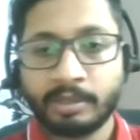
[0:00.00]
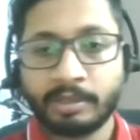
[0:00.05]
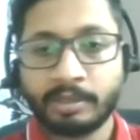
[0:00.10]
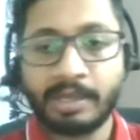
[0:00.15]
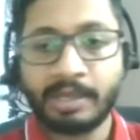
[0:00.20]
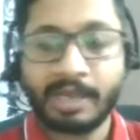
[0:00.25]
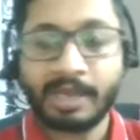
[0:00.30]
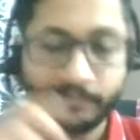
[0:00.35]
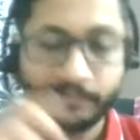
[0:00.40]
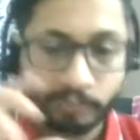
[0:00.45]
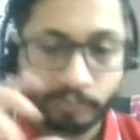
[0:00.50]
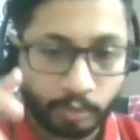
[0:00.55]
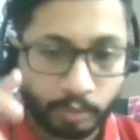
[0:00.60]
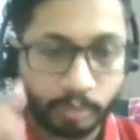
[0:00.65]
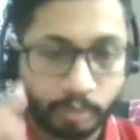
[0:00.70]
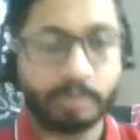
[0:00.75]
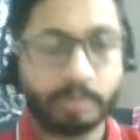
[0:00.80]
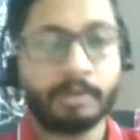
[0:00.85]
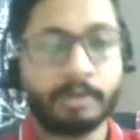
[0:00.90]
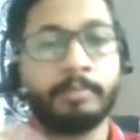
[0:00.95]
They have
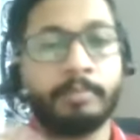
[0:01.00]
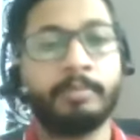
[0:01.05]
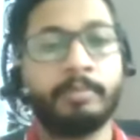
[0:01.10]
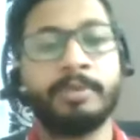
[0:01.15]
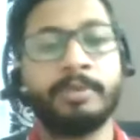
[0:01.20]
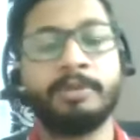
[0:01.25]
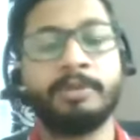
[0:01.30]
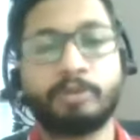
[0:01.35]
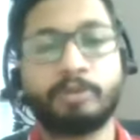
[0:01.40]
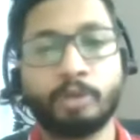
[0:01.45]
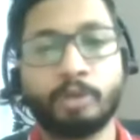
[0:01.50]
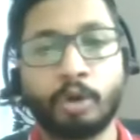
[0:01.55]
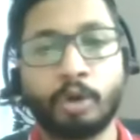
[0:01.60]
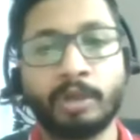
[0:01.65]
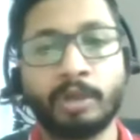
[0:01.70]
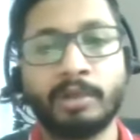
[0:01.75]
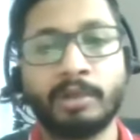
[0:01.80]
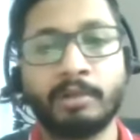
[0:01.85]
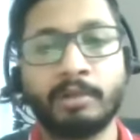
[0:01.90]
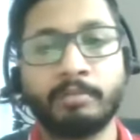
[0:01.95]
to
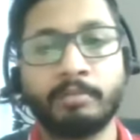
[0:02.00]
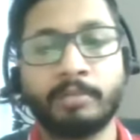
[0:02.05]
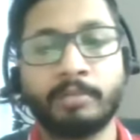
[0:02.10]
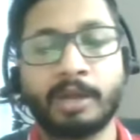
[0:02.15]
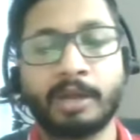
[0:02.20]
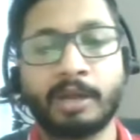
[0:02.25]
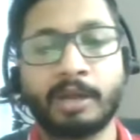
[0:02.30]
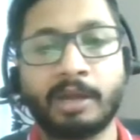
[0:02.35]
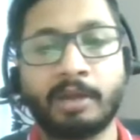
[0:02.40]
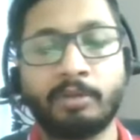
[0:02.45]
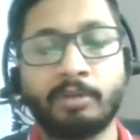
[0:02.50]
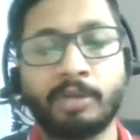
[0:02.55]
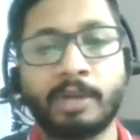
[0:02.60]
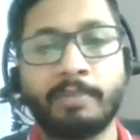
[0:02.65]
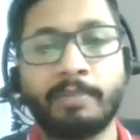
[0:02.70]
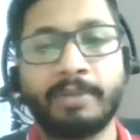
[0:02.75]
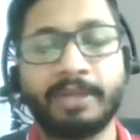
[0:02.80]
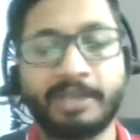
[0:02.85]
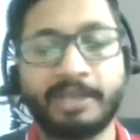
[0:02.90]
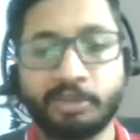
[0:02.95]
install the
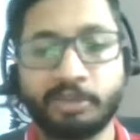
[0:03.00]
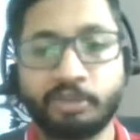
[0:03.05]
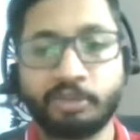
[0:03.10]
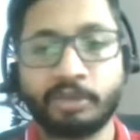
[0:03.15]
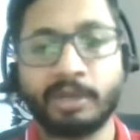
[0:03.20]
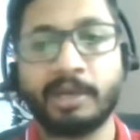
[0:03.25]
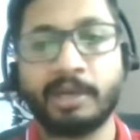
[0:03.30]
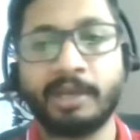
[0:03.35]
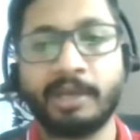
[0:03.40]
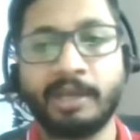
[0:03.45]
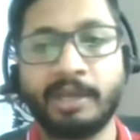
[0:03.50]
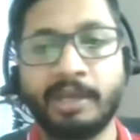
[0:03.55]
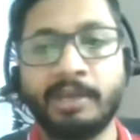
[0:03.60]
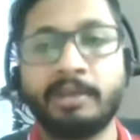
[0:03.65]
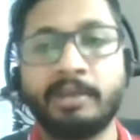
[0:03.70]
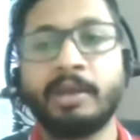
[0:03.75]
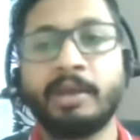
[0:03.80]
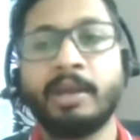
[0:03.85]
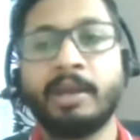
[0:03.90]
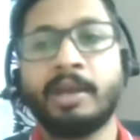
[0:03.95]
application
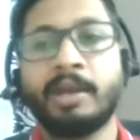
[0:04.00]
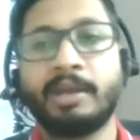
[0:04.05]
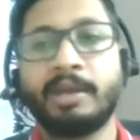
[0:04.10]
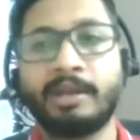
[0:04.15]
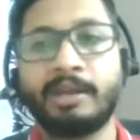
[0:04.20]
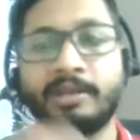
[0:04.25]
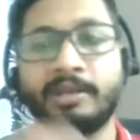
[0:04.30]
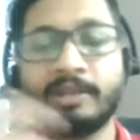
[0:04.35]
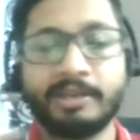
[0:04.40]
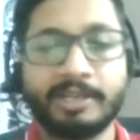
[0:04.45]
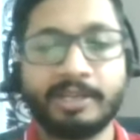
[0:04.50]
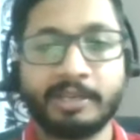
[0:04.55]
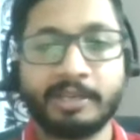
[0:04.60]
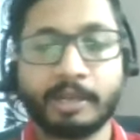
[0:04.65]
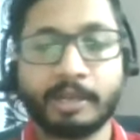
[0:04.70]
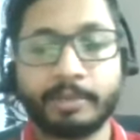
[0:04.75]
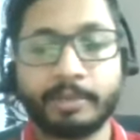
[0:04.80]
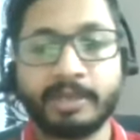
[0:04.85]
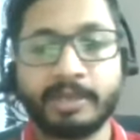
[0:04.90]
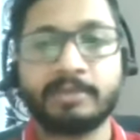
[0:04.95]
again, get the
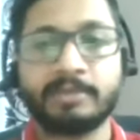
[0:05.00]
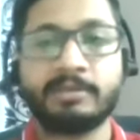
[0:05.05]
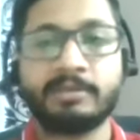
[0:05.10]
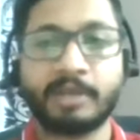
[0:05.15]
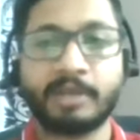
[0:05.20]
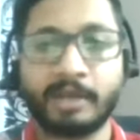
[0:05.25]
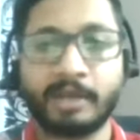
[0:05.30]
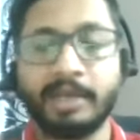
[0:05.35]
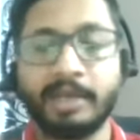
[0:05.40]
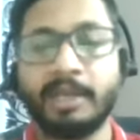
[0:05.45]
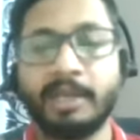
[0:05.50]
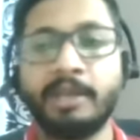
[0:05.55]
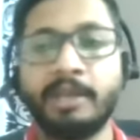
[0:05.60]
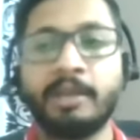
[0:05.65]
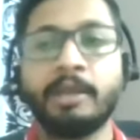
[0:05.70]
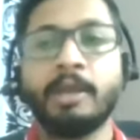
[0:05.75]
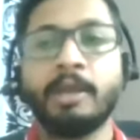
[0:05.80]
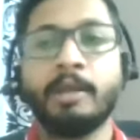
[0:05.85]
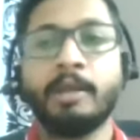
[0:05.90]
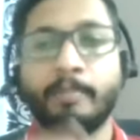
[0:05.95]
database
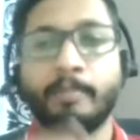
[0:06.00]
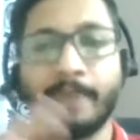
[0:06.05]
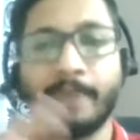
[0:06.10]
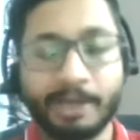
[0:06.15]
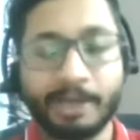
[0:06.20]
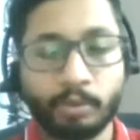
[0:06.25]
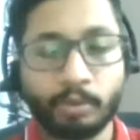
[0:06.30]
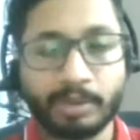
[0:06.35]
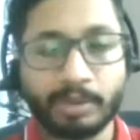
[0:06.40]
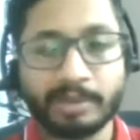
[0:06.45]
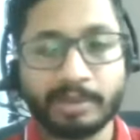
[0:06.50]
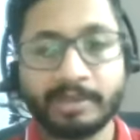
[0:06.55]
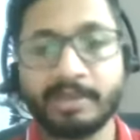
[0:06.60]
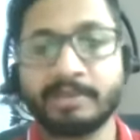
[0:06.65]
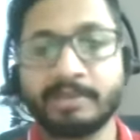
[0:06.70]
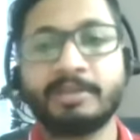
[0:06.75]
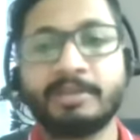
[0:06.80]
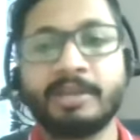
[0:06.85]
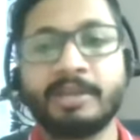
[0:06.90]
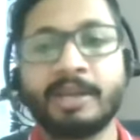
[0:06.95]
again, manual
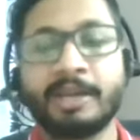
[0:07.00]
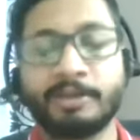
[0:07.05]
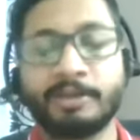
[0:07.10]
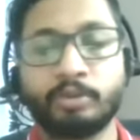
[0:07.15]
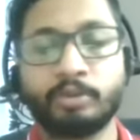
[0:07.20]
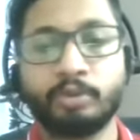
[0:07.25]
things they had to